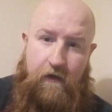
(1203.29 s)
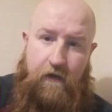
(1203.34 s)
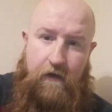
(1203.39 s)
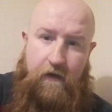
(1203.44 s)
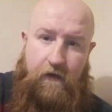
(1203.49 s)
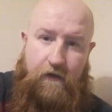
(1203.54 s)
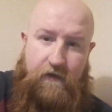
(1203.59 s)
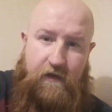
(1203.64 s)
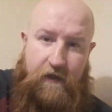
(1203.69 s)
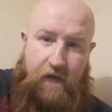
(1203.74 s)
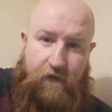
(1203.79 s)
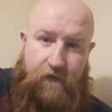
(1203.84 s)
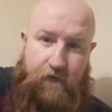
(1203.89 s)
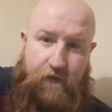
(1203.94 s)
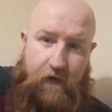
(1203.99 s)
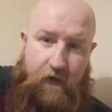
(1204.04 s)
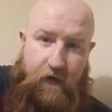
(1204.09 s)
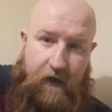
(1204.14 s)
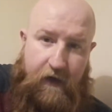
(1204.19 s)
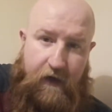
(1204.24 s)
Who's this
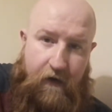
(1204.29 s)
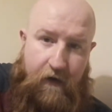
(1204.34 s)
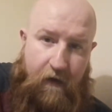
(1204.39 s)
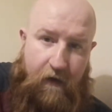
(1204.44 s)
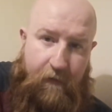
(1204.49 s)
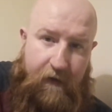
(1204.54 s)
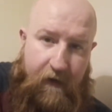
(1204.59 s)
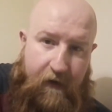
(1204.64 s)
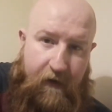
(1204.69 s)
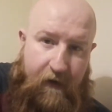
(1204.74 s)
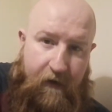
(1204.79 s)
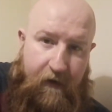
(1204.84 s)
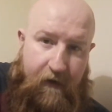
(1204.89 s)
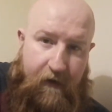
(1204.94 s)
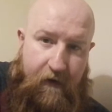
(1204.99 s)
fucking knob here?